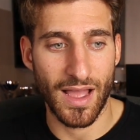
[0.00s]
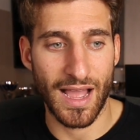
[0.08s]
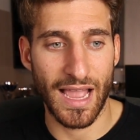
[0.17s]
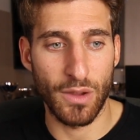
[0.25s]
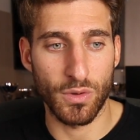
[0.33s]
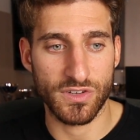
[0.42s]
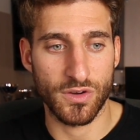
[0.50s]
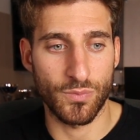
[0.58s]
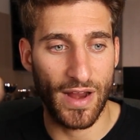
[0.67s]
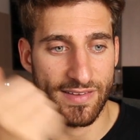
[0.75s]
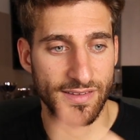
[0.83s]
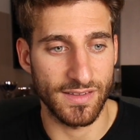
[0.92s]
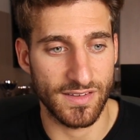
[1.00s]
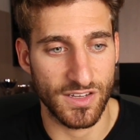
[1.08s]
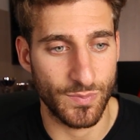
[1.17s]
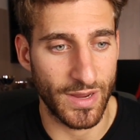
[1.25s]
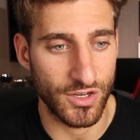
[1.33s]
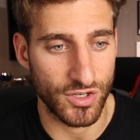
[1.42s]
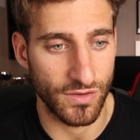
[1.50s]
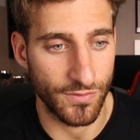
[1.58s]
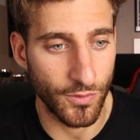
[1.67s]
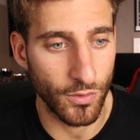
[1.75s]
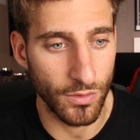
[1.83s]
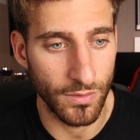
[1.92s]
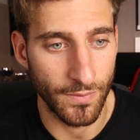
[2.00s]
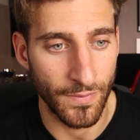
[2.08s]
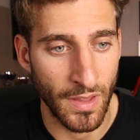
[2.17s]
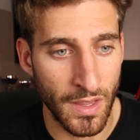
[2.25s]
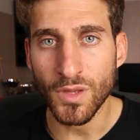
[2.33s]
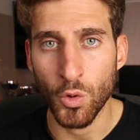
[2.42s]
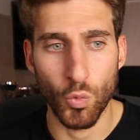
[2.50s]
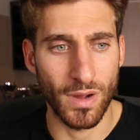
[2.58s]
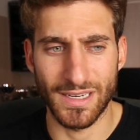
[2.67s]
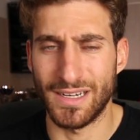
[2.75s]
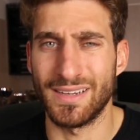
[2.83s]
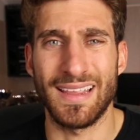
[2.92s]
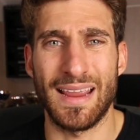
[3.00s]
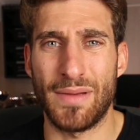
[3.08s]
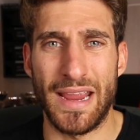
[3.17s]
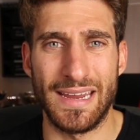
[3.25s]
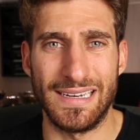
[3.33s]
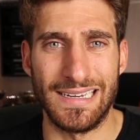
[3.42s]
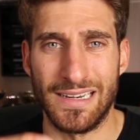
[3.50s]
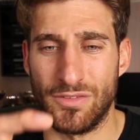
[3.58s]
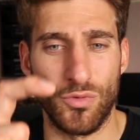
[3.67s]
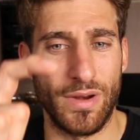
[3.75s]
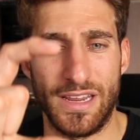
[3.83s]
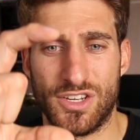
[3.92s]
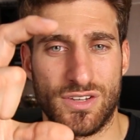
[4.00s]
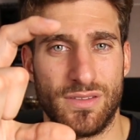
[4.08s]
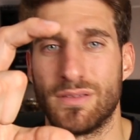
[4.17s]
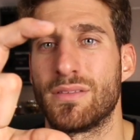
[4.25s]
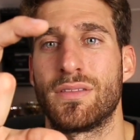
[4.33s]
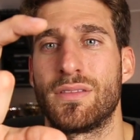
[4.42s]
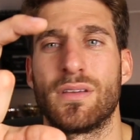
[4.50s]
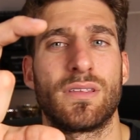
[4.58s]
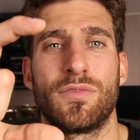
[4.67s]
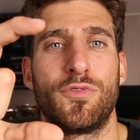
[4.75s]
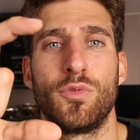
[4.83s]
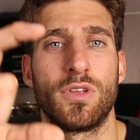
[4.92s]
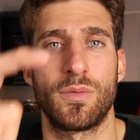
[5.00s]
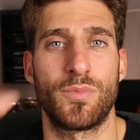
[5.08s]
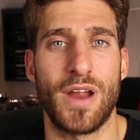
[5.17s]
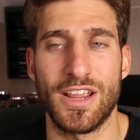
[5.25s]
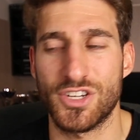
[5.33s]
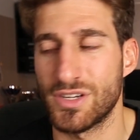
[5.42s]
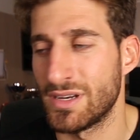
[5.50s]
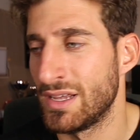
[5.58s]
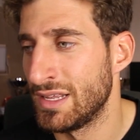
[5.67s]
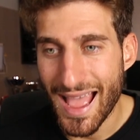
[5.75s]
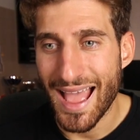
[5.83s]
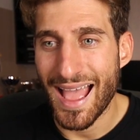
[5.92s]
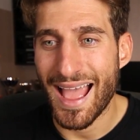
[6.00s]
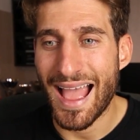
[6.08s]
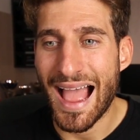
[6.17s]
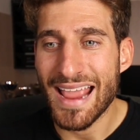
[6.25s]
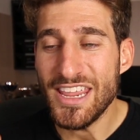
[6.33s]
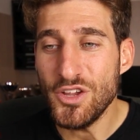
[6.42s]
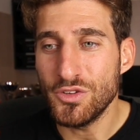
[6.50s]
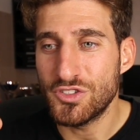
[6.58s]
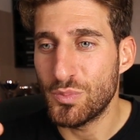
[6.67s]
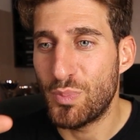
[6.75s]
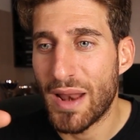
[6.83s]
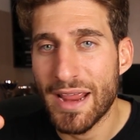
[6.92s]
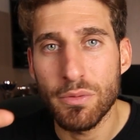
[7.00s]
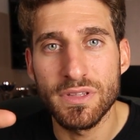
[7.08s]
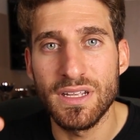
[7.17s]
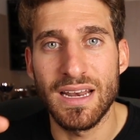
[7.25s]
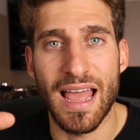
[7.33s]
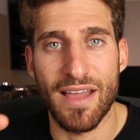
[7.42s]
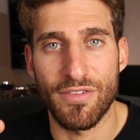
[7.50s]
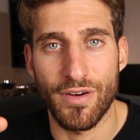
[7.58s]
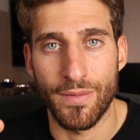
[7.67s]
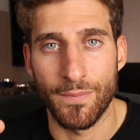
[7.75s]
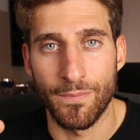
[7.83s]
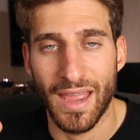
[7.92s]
I was compressing the suspension full, one other time I didn't reach the full compression. I used to play with the lever.